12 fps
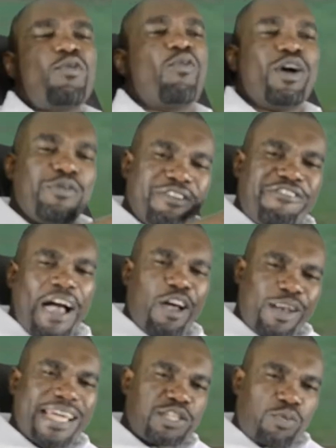When we
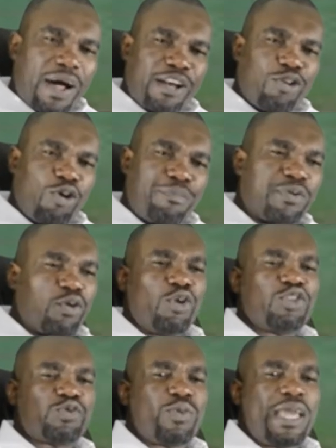violate one law
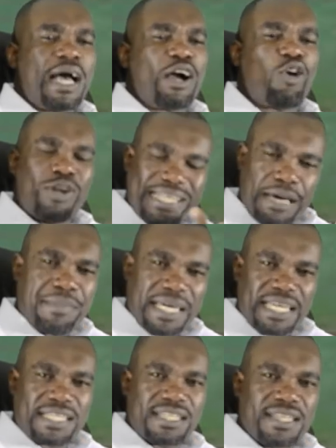because we are
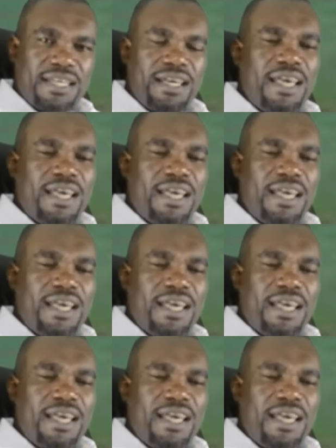condemning it,